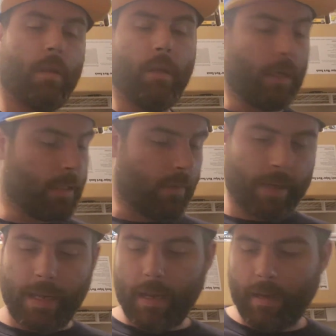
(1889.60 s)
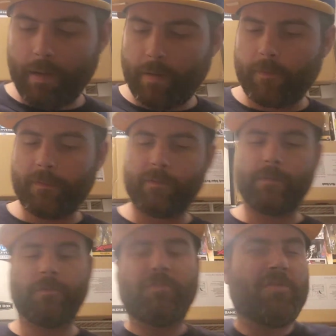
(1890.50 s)
Next up, we
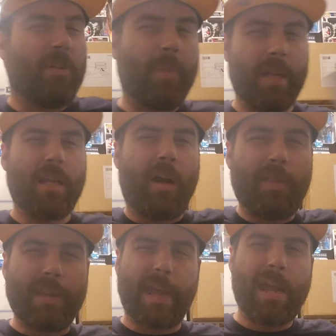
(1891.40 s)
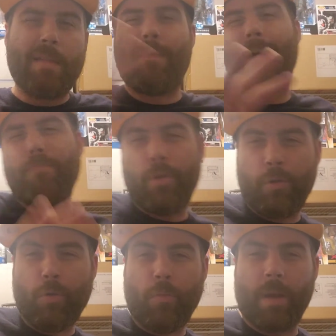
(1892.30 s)
have, depending on the day, my
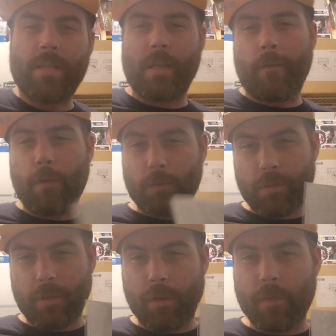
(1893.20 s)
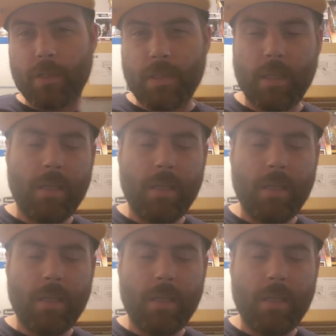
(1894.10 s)
mood, my cell phone service,